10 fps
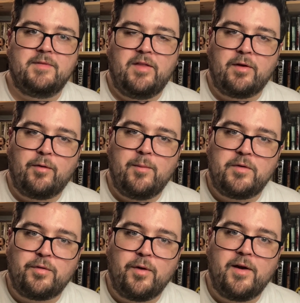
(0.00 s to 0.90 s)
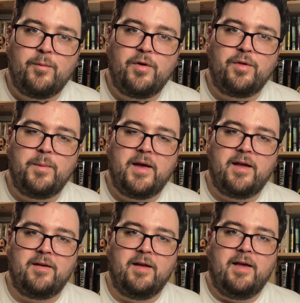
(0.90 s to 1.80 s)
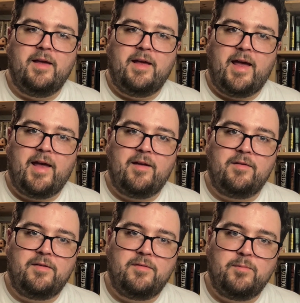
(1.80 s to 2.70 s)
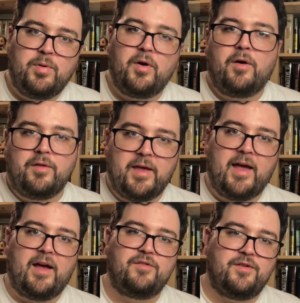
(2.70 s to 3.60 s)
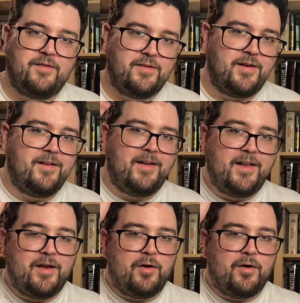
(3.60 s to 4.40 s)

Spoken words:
the crematorium with me and put all the ashes in an